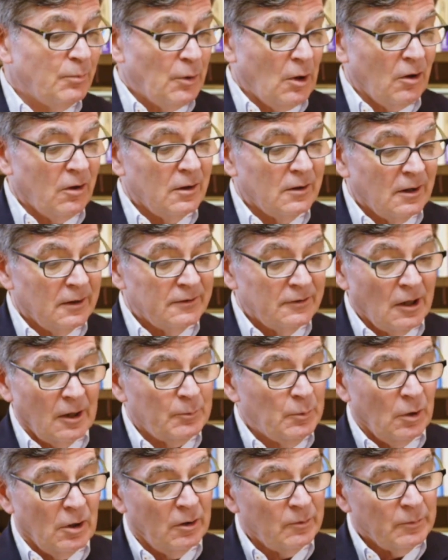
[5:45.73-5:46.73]
Paul,
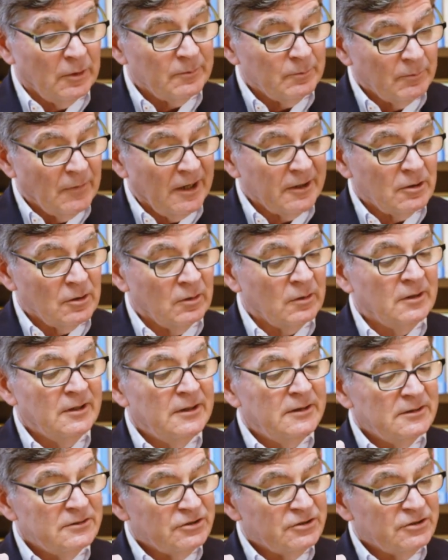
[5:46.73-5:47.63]
not Paul, but Michael,